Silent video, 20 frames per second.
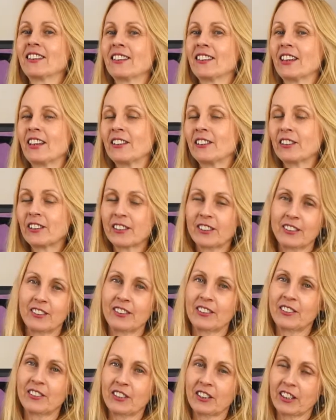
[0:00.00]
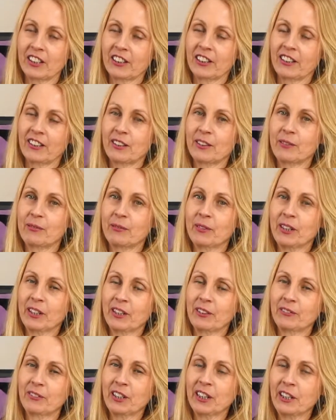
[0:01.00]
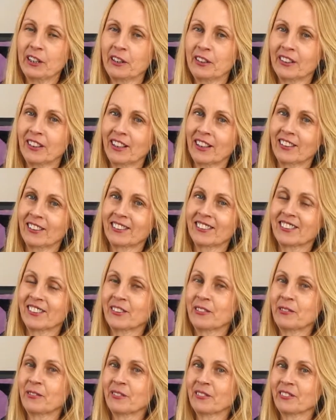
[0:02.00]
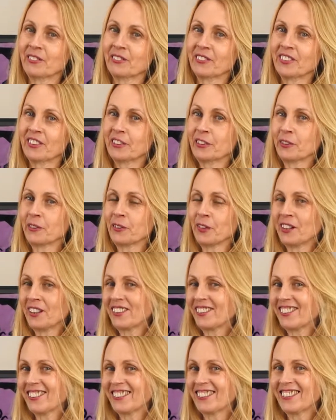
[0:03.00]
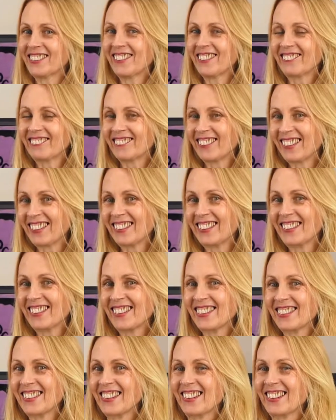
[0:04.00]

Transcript: And you can check out my video on how to do roasted chickpeas.